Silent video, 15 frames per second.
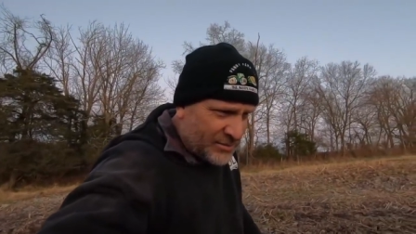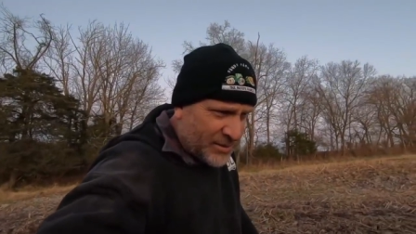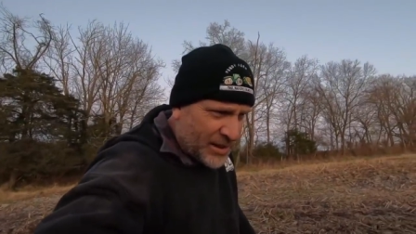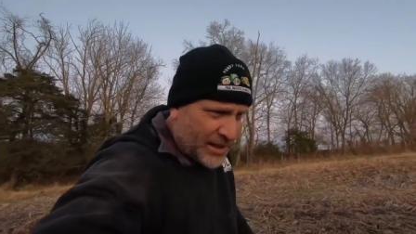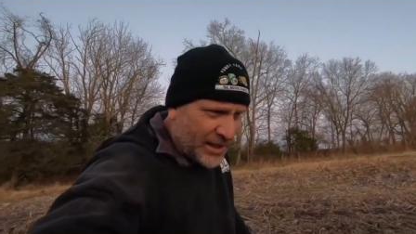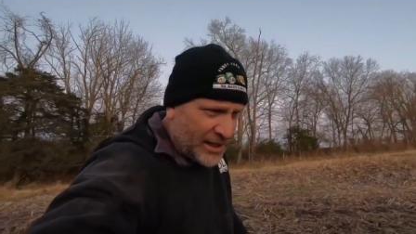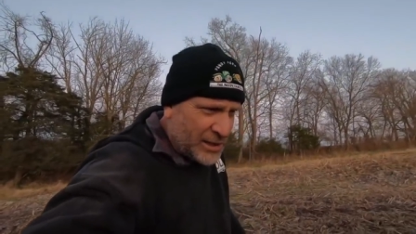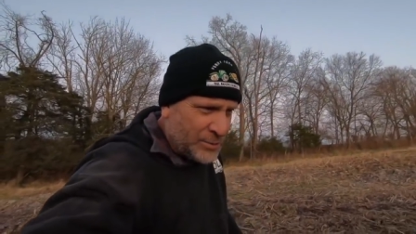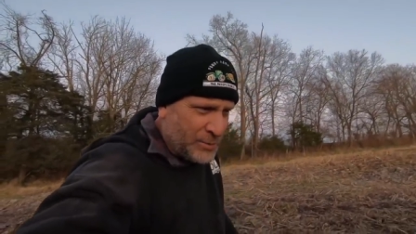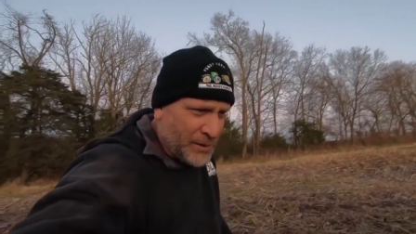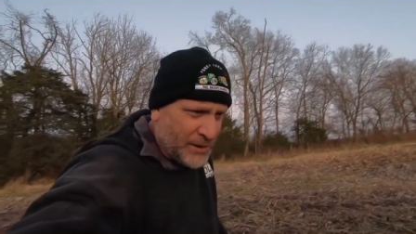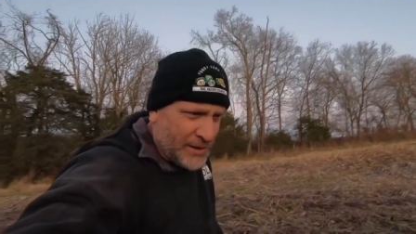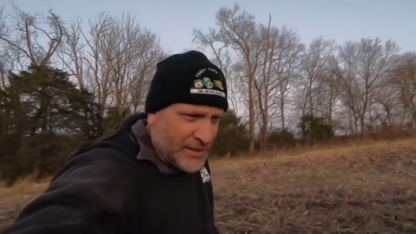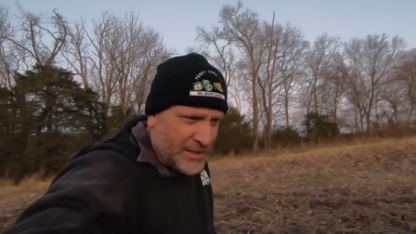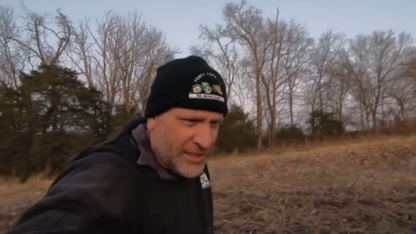my hitch
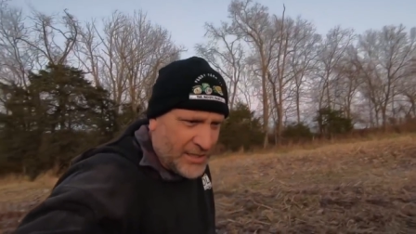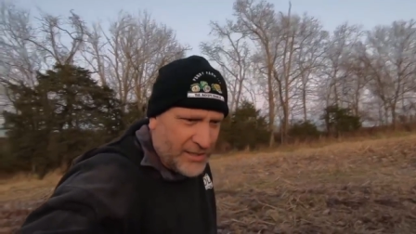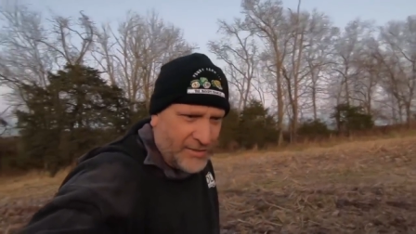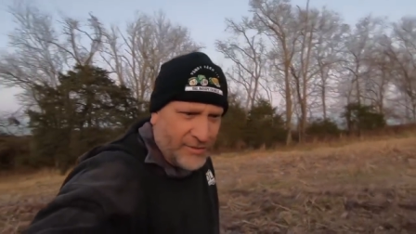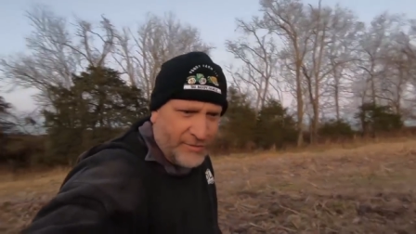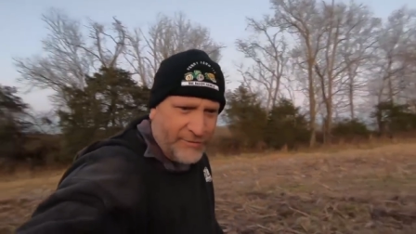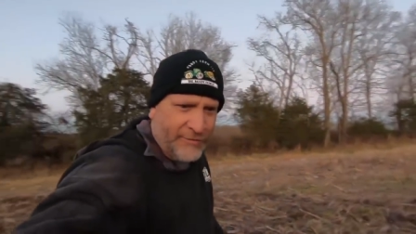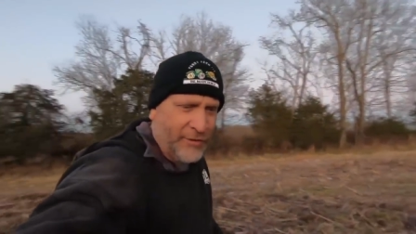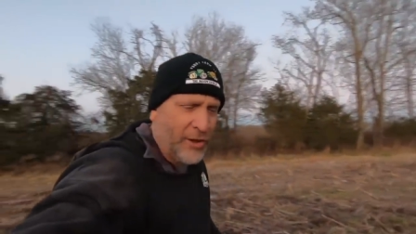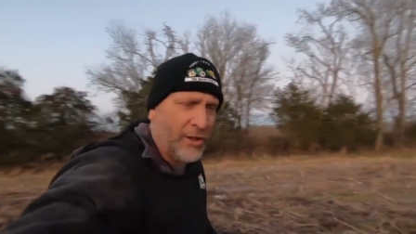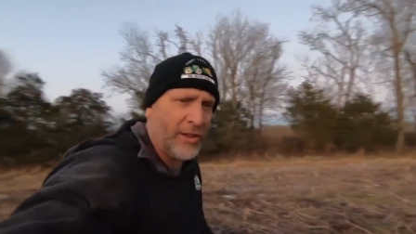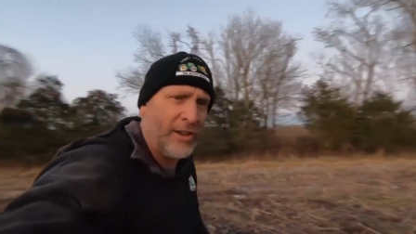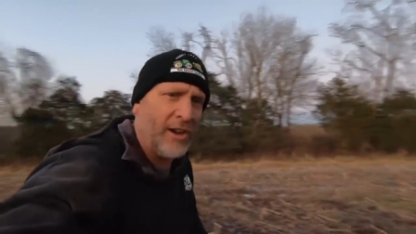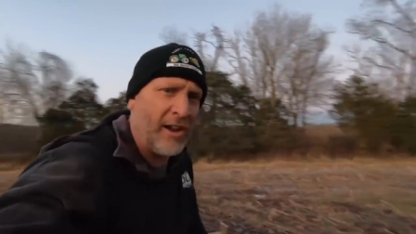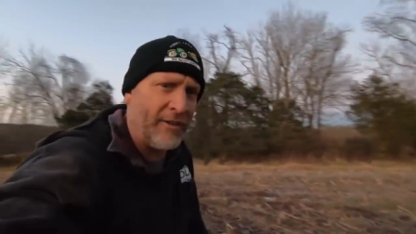pin is
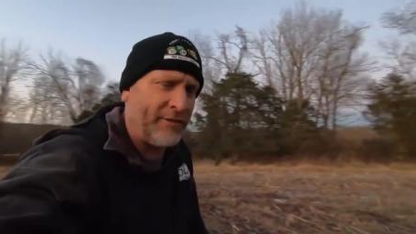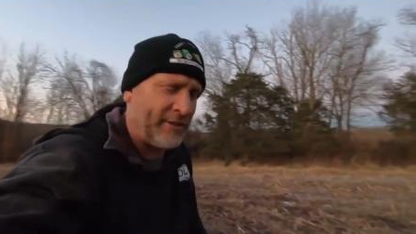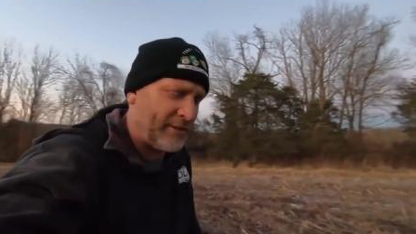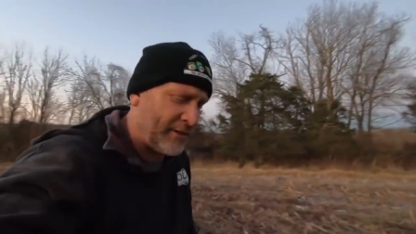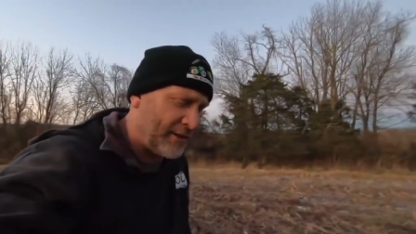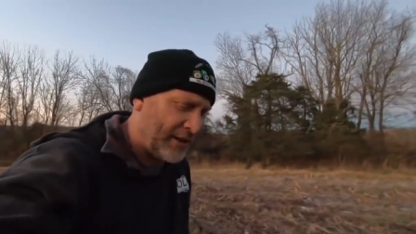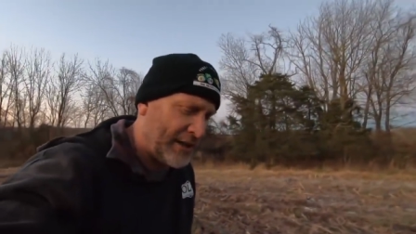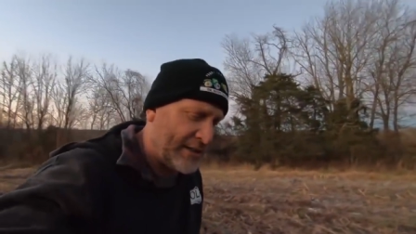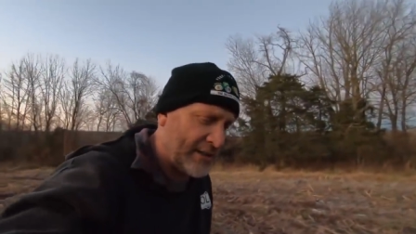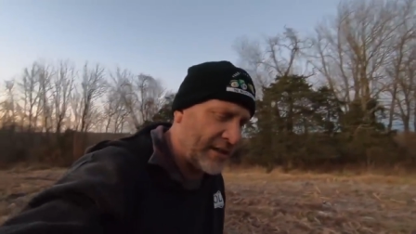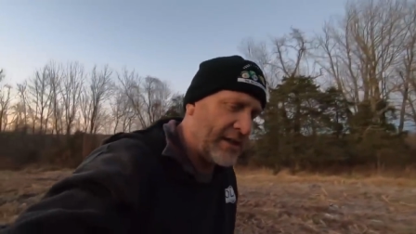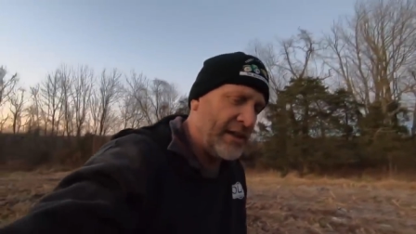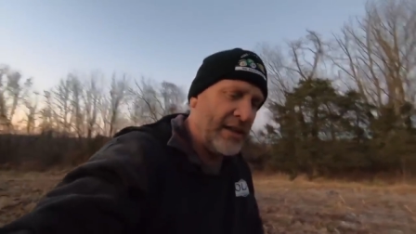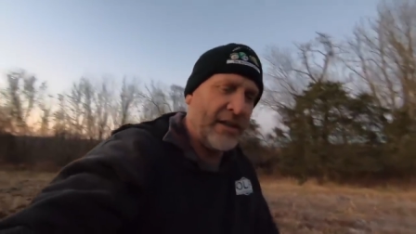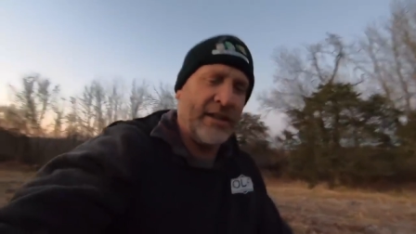falling off. There it is.
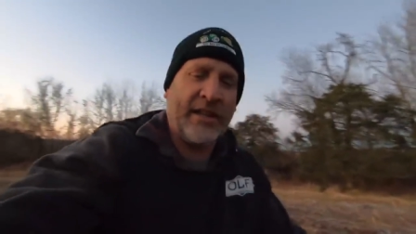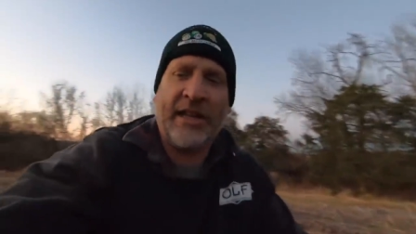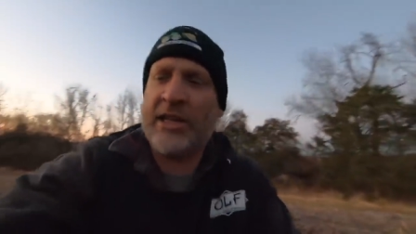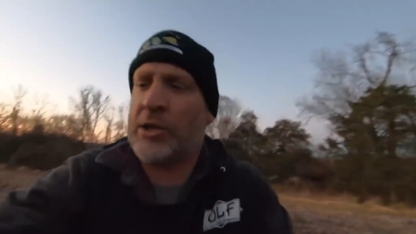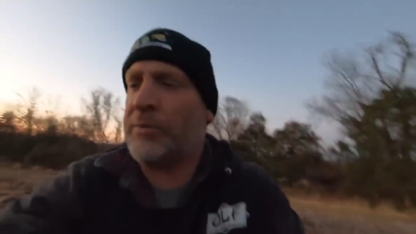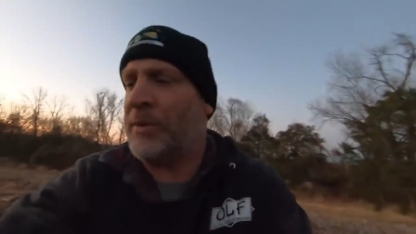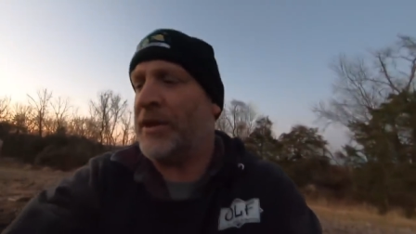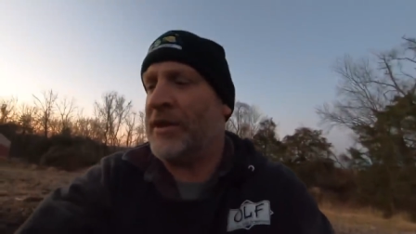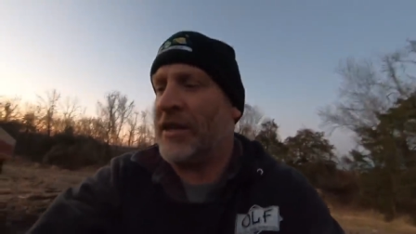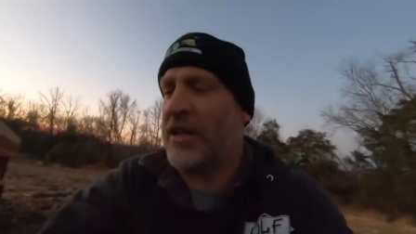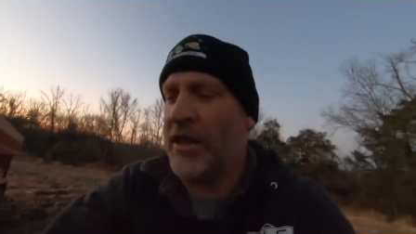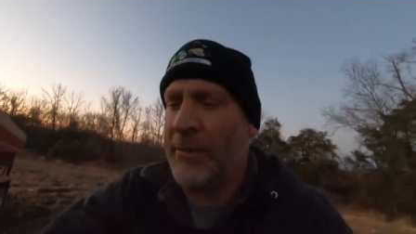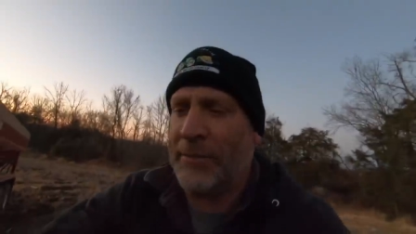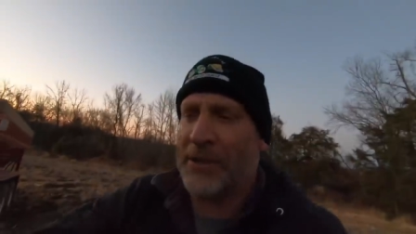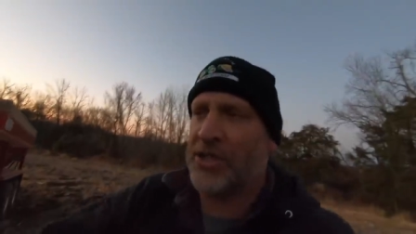The hitch pin, the
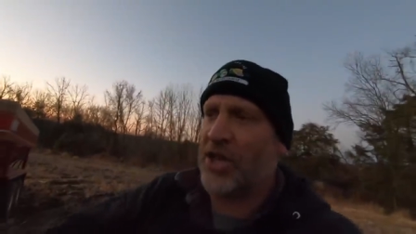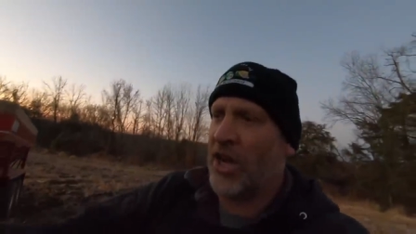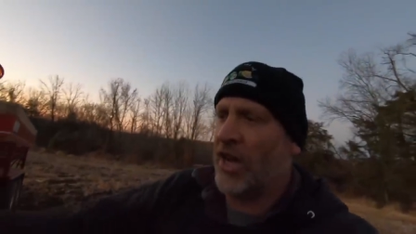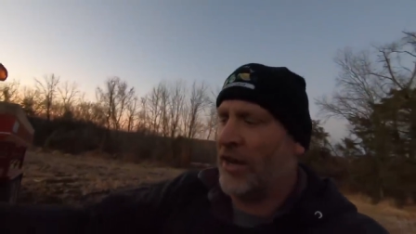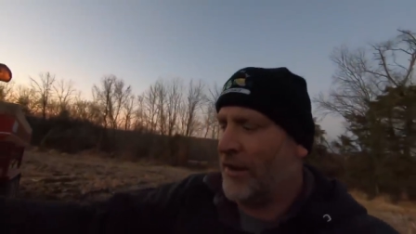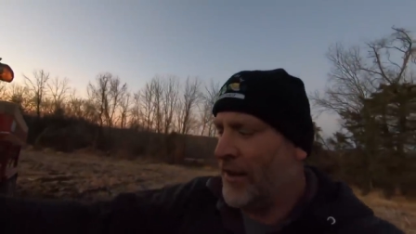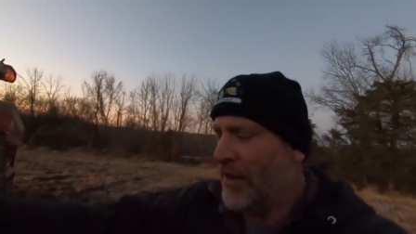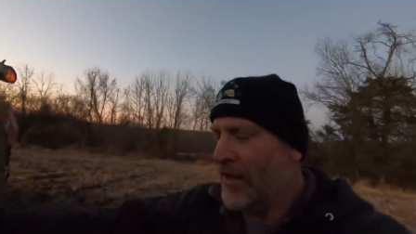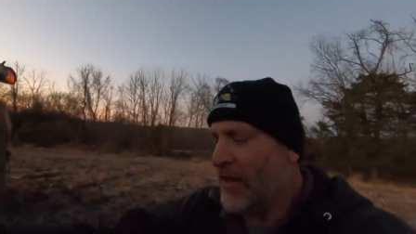clip is gone.